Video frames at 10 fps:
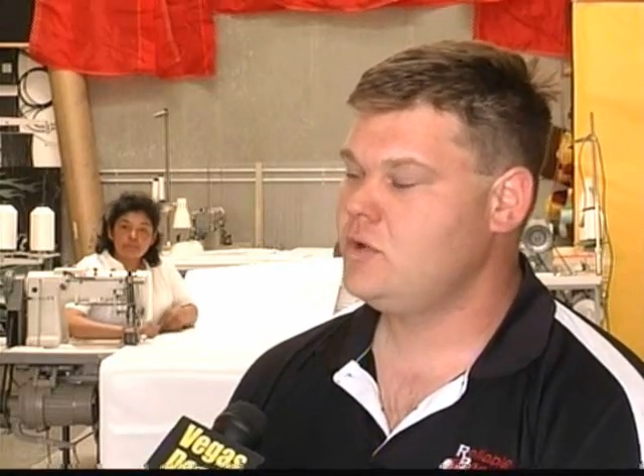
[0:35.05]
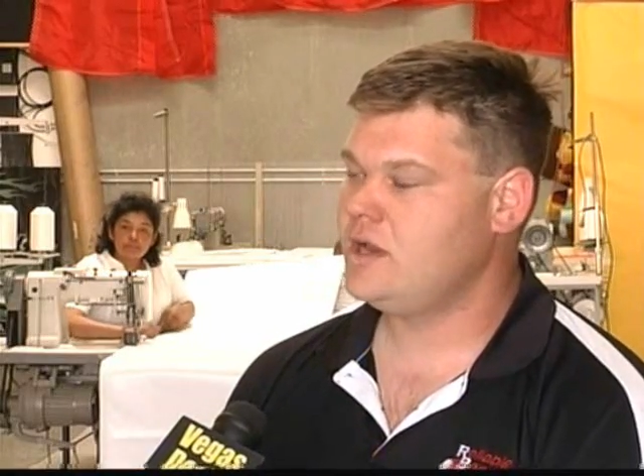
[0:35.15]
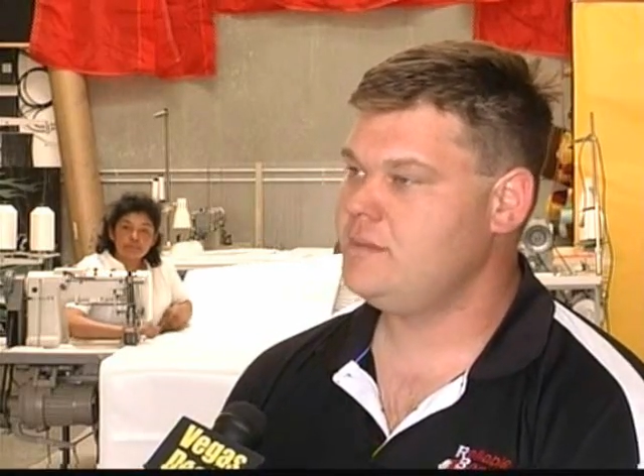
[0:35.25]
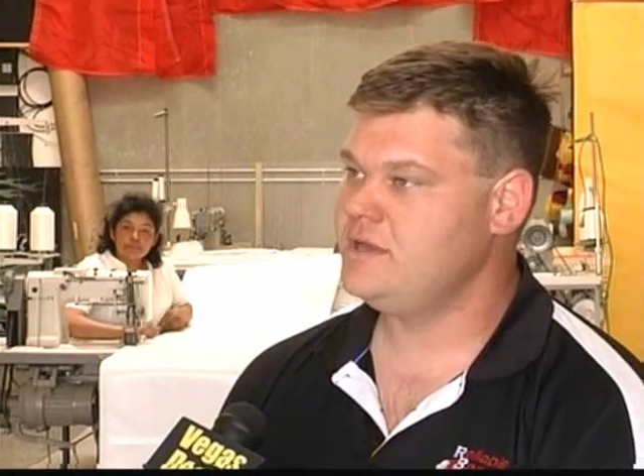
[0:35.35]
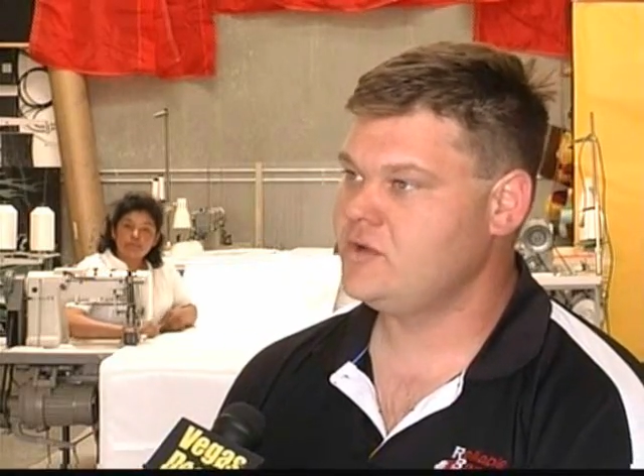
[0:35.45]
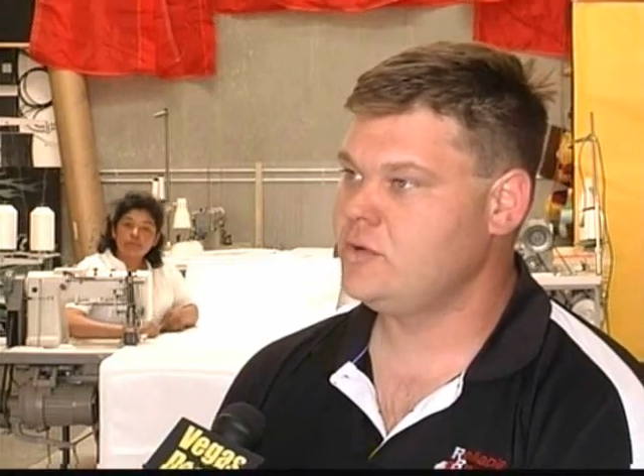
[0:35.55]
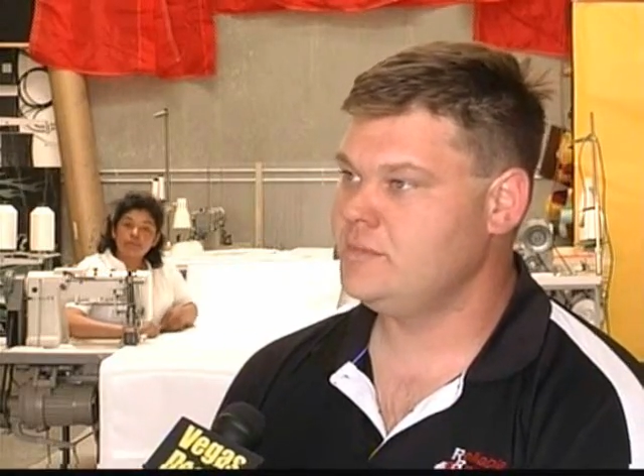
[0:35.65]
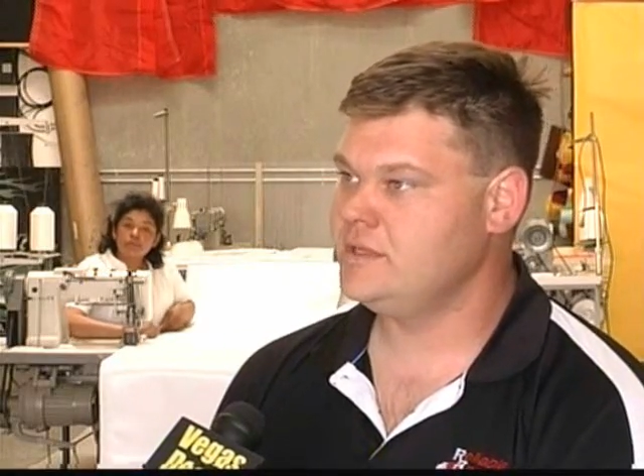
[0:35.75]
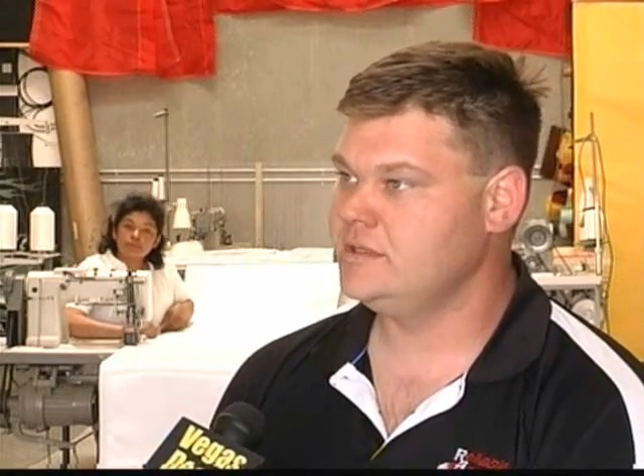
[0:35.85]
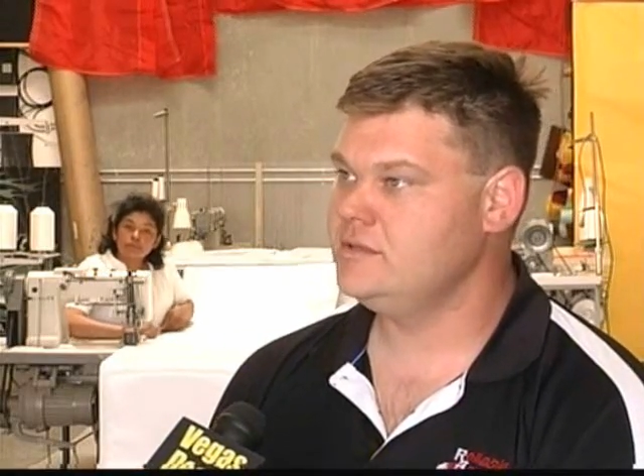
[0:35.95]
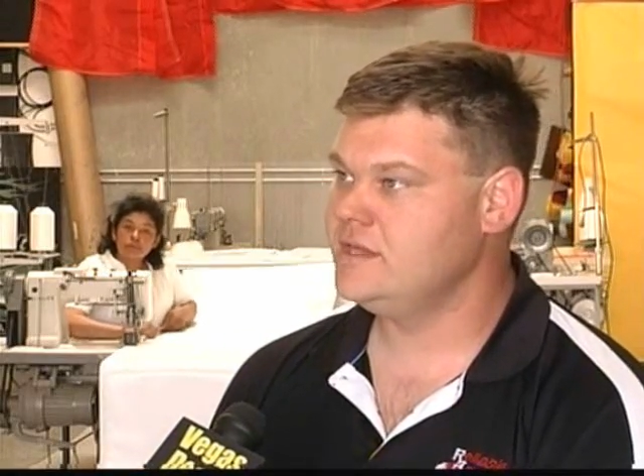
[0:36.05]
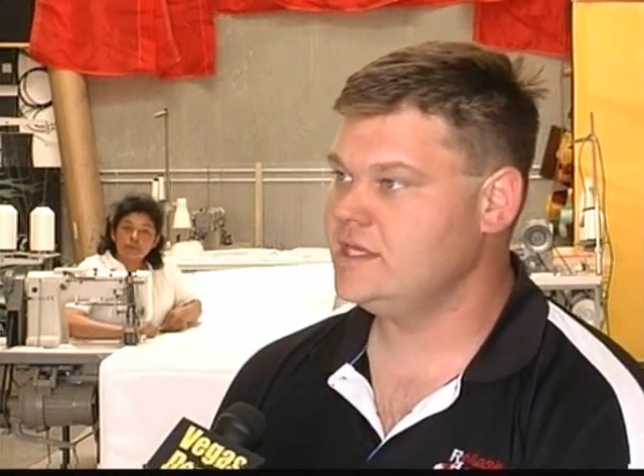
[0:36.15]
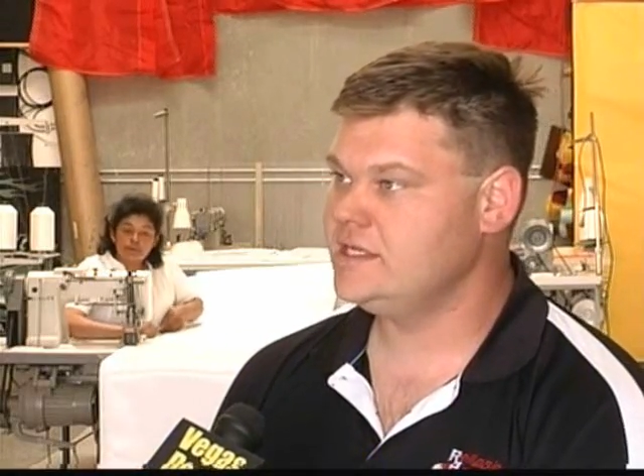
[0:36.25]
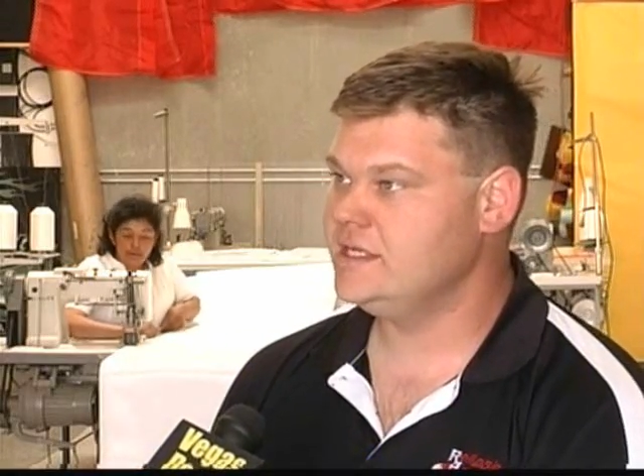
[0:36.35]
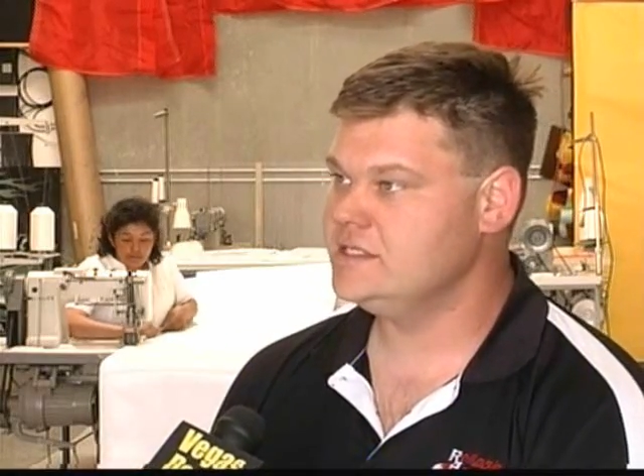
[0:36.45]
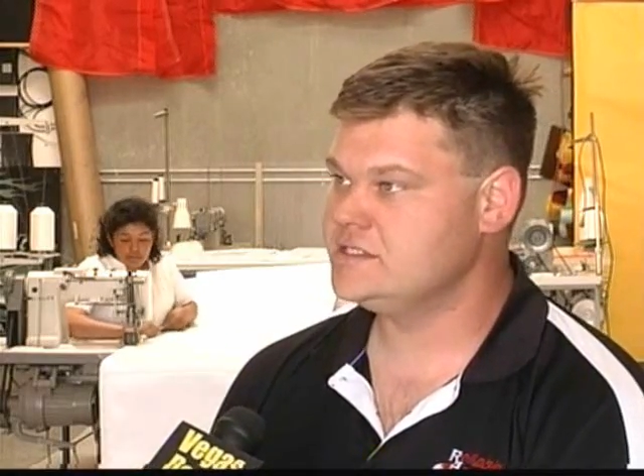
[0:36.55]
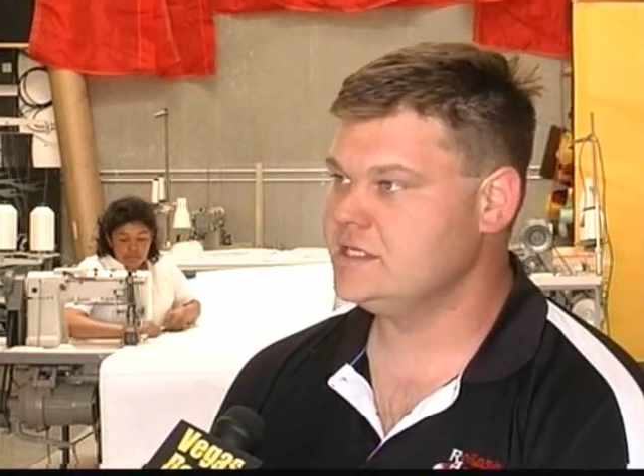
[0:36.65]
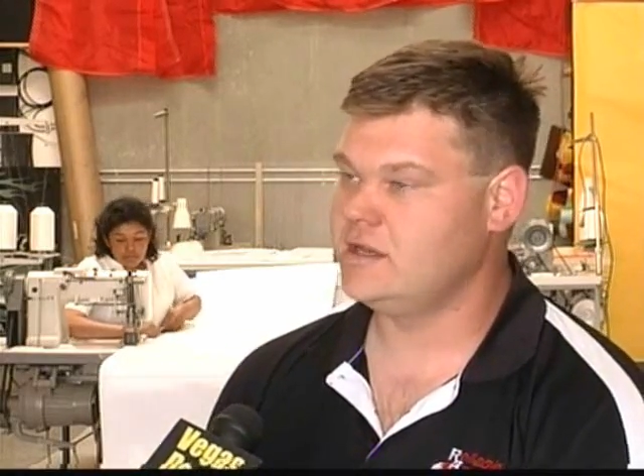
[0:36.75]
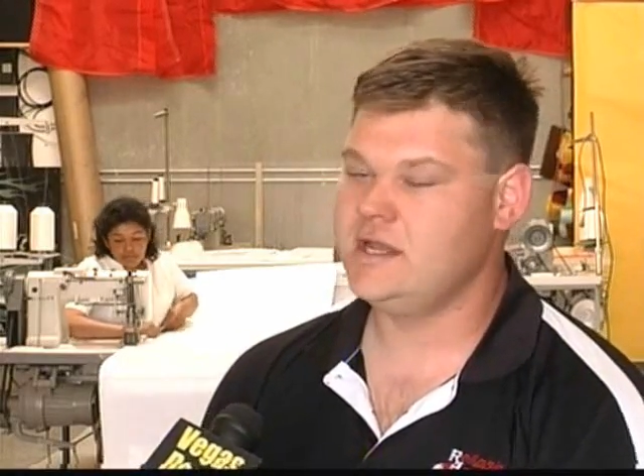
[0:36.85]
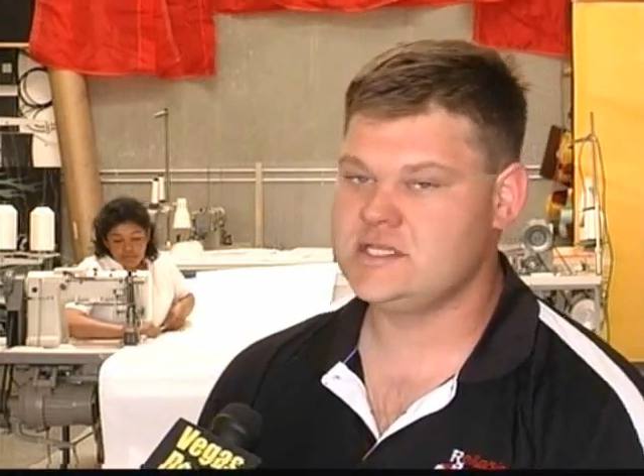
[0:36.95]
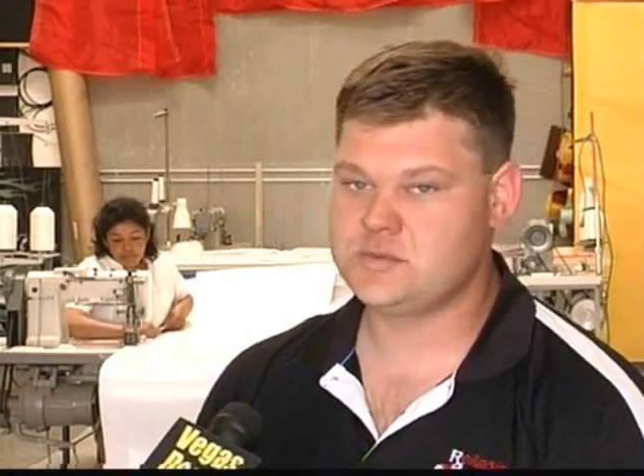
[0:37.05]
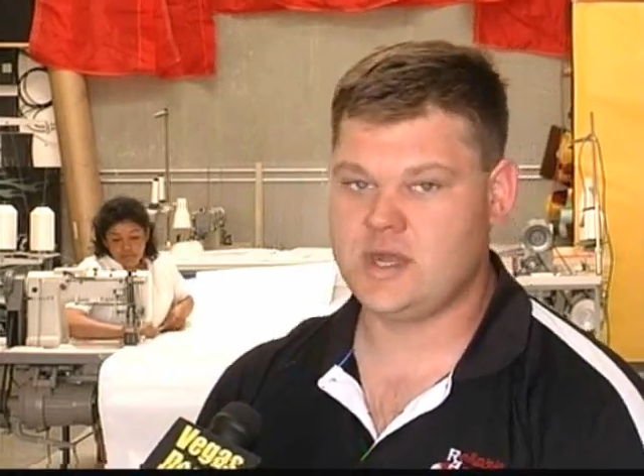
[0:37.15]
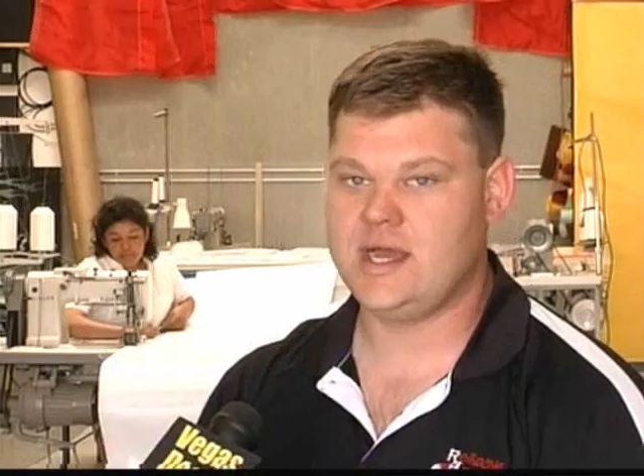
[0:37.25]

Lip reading: quite a bit of equipment that is in our next